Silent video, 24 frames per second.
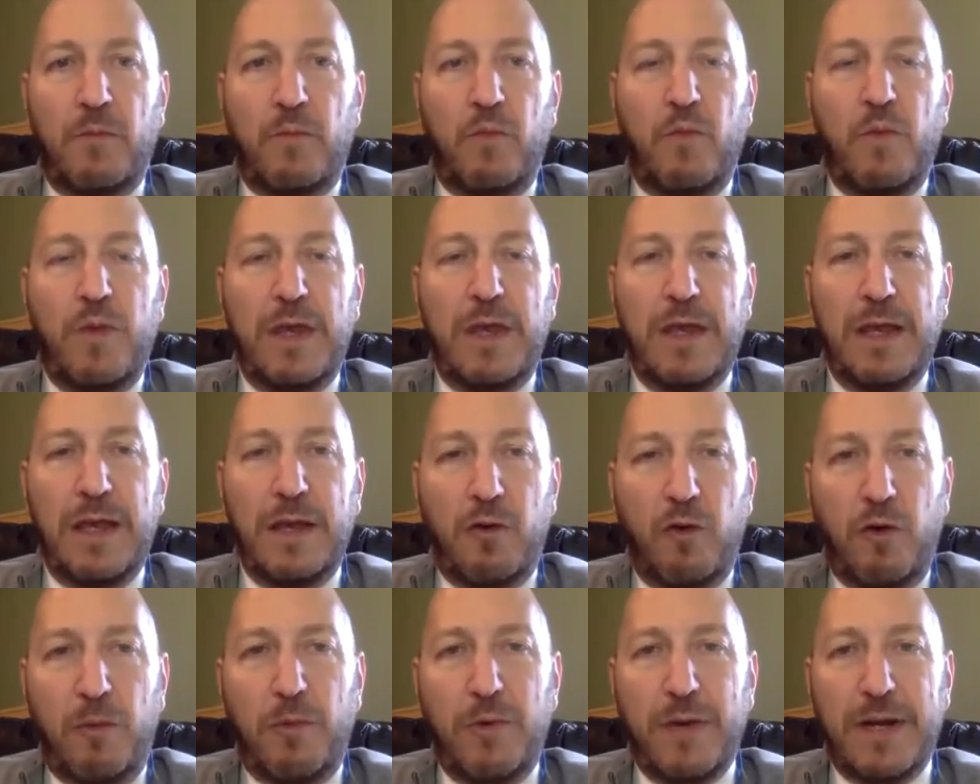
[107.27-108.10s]
we
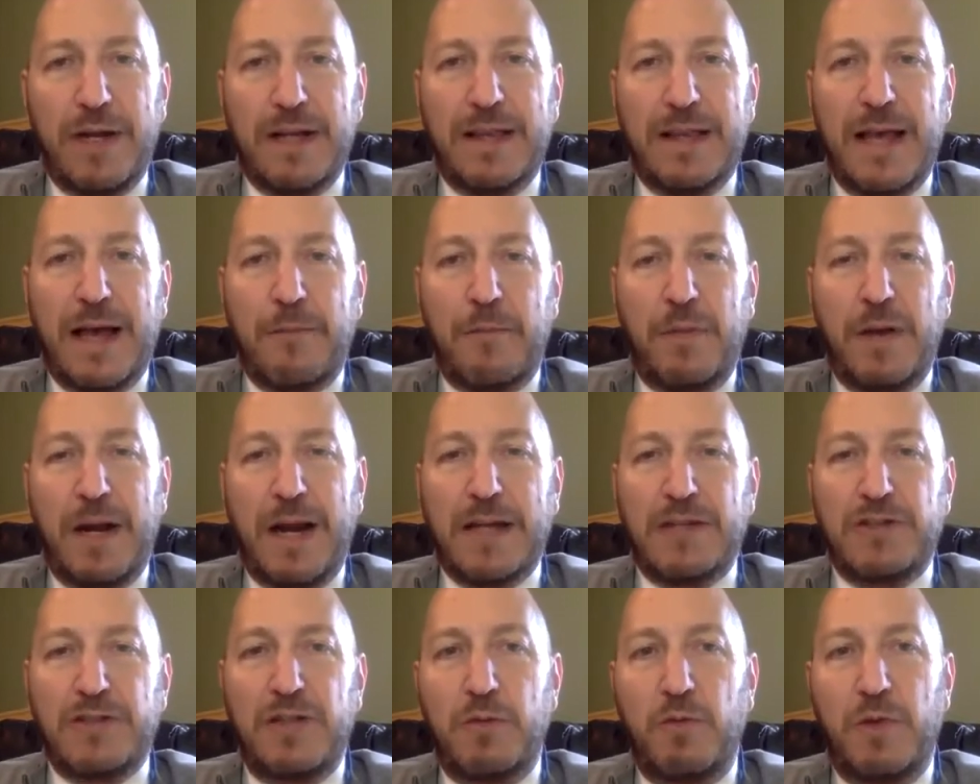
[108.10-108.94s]
incorporated that, but
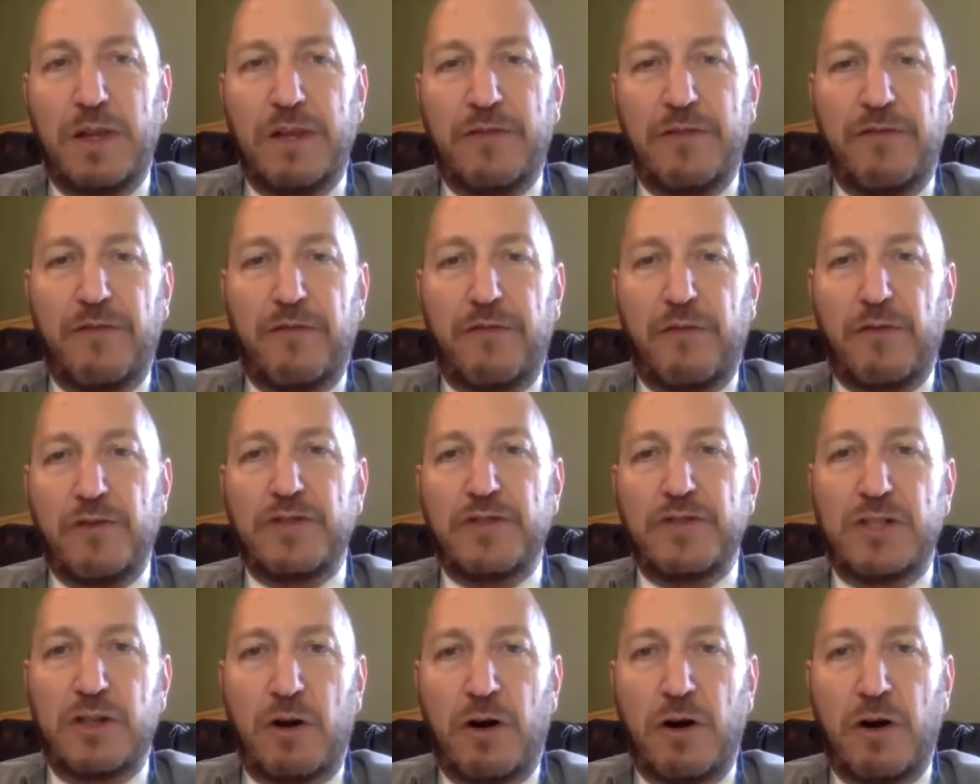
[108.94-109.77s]
actually really
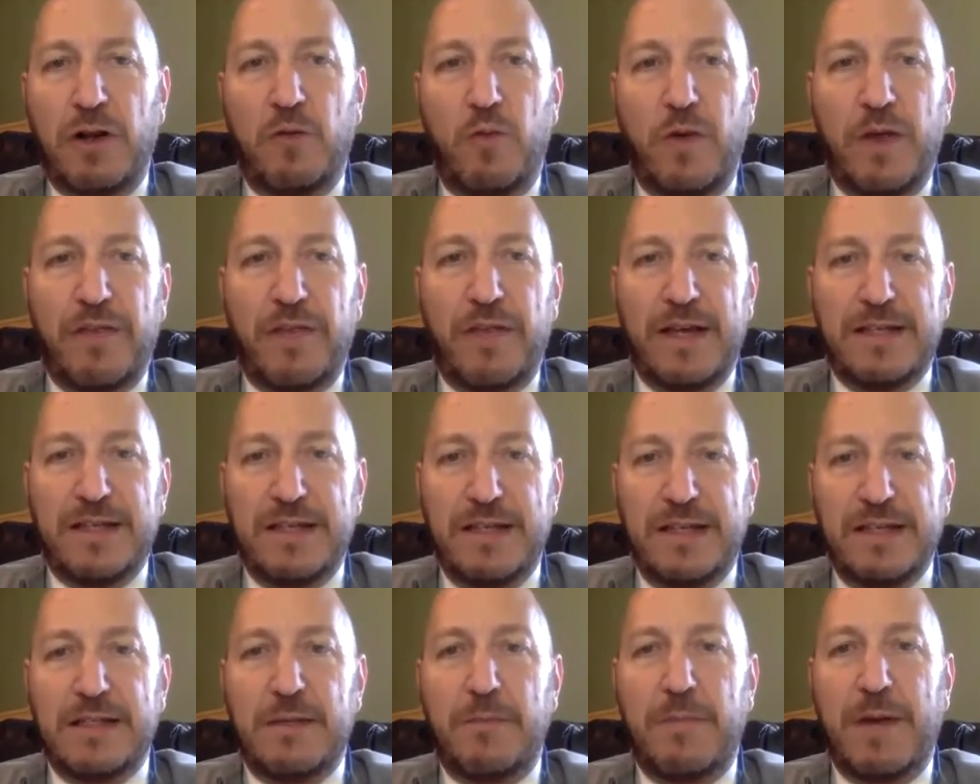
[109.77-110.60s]
first started with
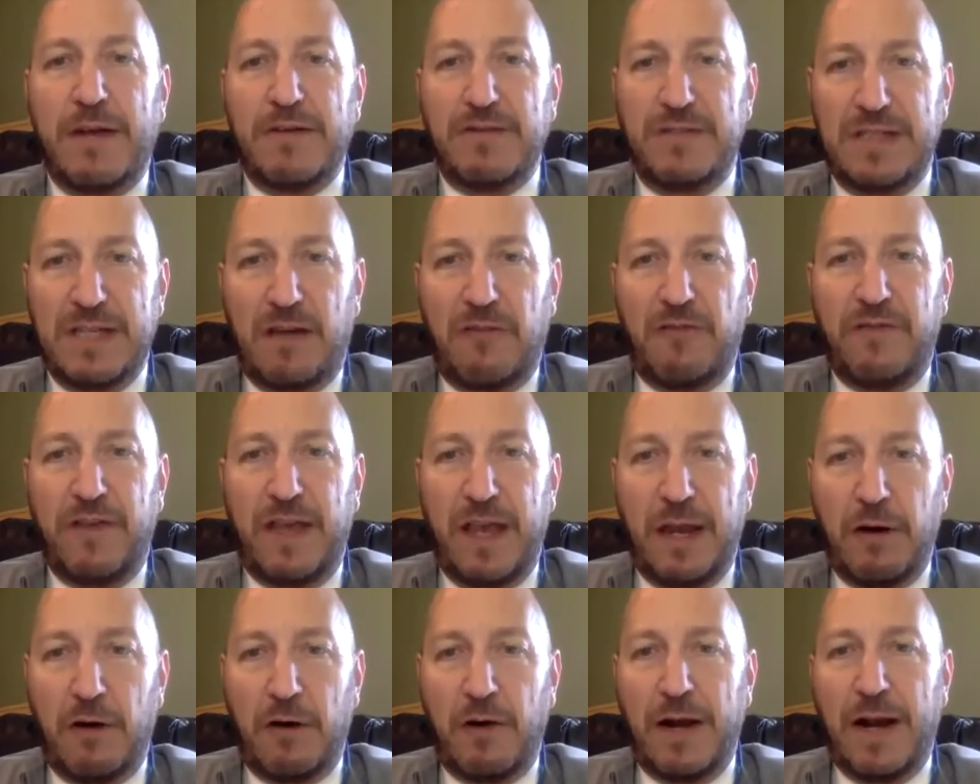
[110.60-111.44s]
ideas about
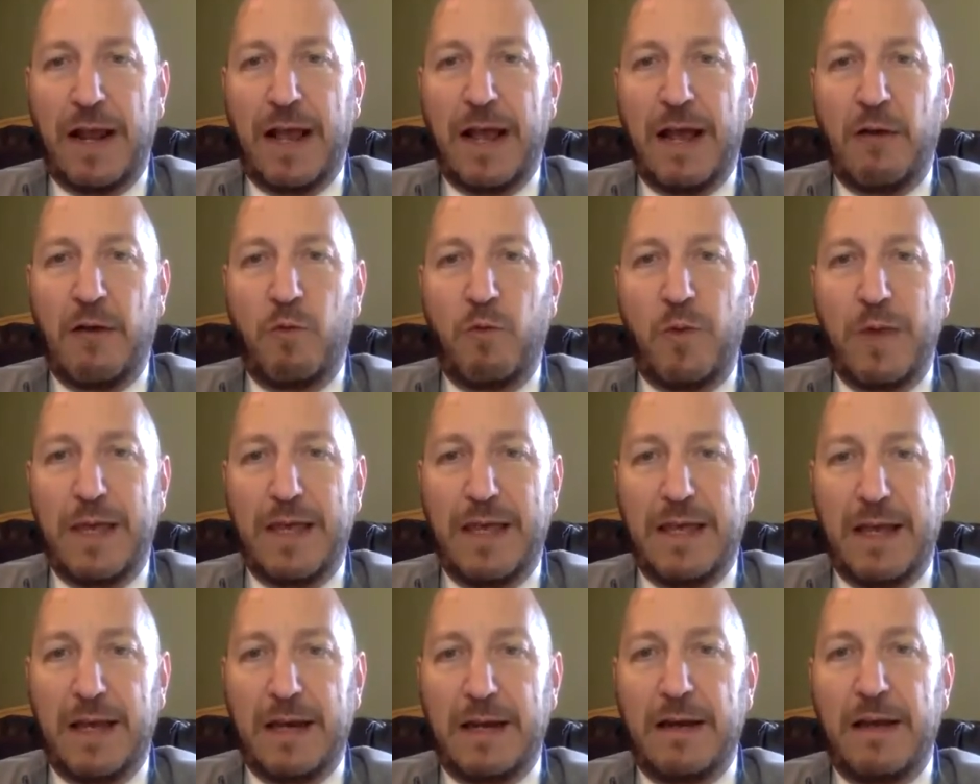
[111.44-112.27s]
self-care and how we
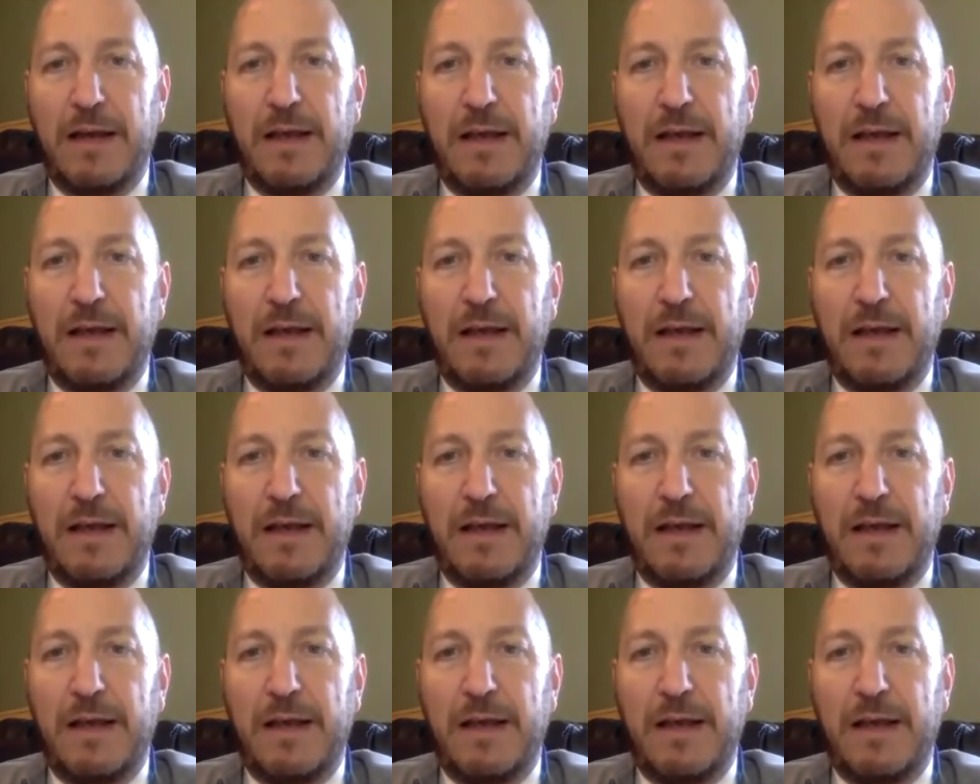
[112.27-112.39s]
can